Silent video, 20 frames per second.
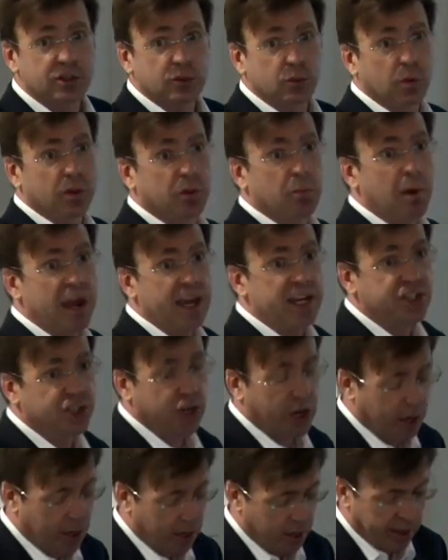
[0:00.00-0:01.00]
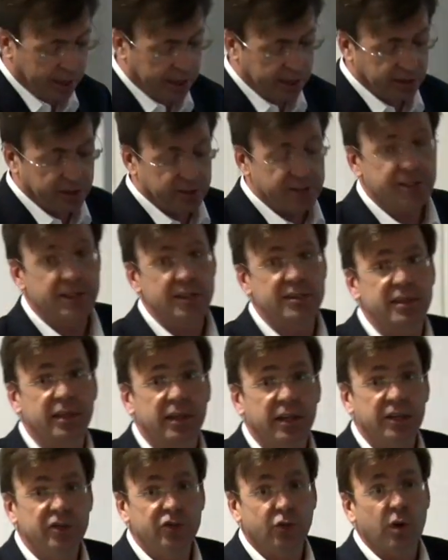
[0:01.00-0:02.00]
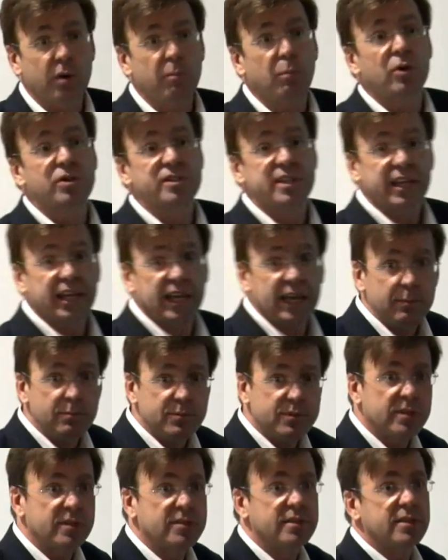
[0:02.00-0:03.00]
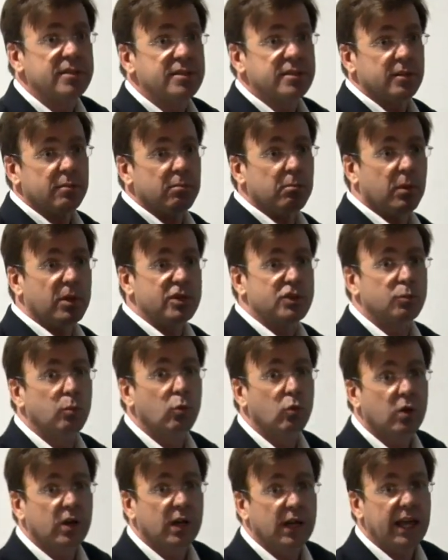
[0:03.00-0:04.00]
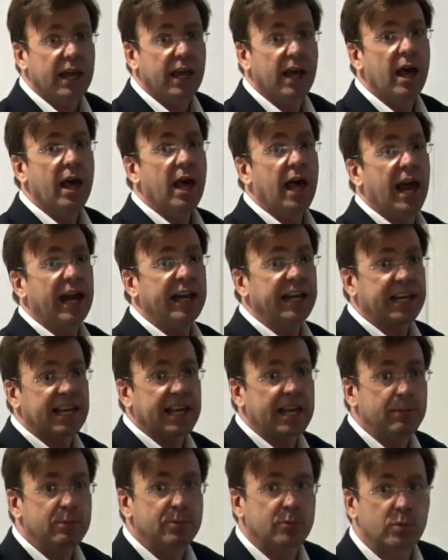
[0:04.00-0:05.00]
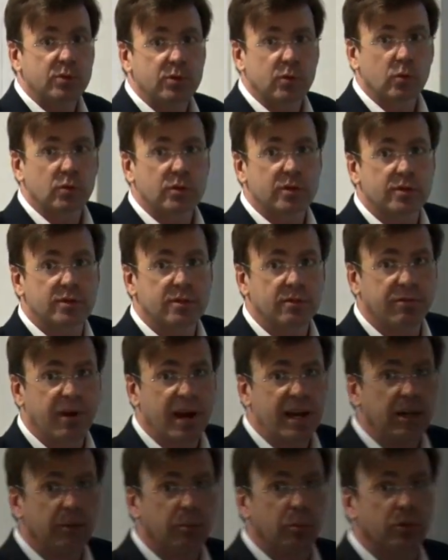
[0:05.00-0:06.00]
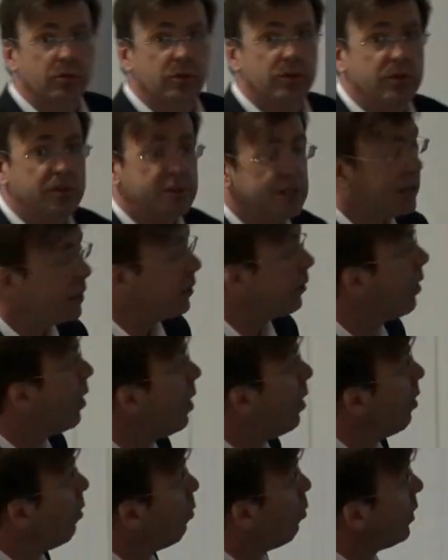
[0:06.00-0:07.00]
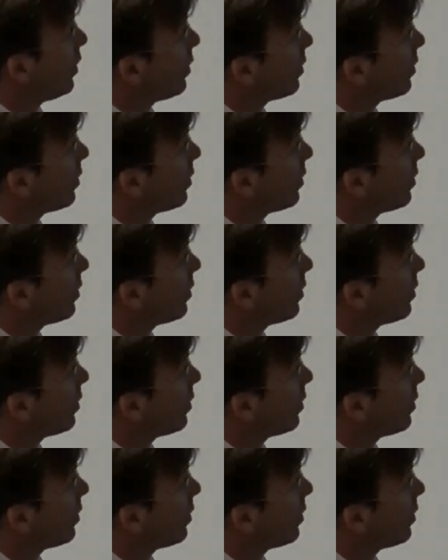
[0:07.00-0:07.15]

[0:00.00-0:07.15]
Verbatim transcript: with major illnesses and injury because it keeps the system much more clear and it keeps resources available to deal with